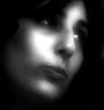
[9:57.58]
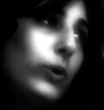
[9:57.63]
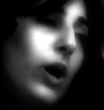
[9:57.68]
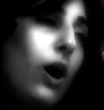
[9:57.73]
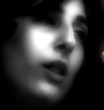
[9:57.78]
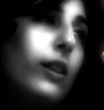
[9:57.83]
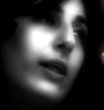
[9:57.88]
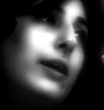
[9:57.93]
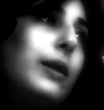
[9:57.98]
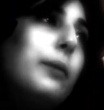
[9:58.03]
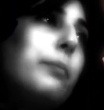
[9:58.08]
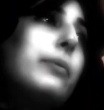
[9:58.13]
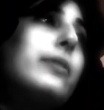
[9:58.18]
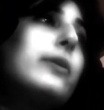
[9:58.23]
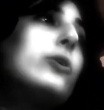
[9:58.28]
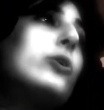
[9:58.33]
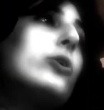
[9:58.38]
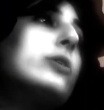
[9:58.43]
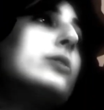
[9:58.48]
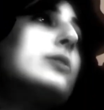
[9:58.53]
We all end up in the
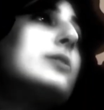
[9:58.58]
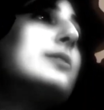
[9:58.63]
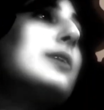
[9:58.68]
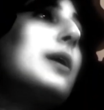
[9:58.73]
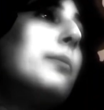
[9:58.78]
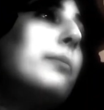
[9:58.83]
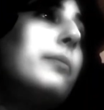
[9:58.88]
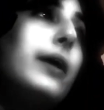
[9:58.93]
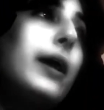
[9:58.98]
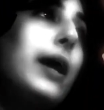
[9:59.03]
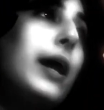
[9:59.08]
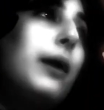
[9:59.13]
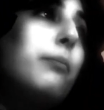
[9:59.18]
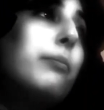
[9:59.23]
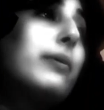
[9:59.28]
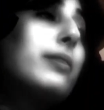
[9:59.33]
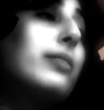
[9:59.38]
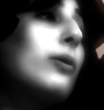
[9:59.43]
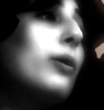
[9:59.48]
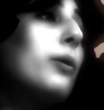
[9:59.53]
dirt someday,
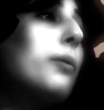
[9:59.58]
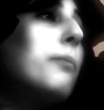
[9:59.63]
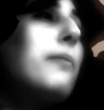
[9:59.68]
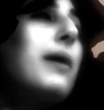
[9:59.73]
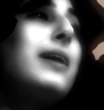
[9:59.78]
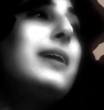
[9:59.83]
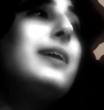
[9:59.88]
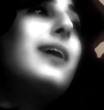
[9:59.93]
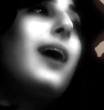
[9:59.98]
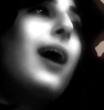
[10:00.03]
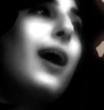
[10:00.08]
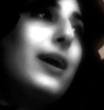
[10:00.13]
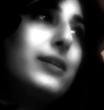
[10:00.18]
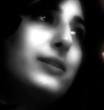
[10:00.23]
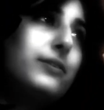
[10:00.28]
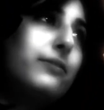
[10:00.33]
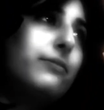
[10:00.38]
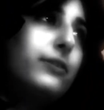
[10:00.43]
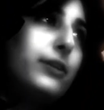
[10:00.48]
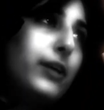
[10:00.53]
but there are many
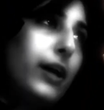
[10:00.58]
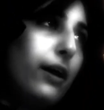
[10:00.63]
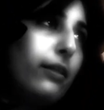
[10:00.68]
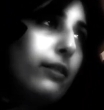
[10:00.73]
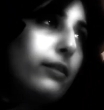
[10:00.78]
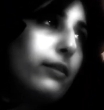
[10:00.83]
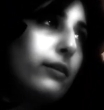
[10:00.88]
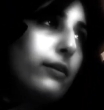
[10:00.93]
kinds of death,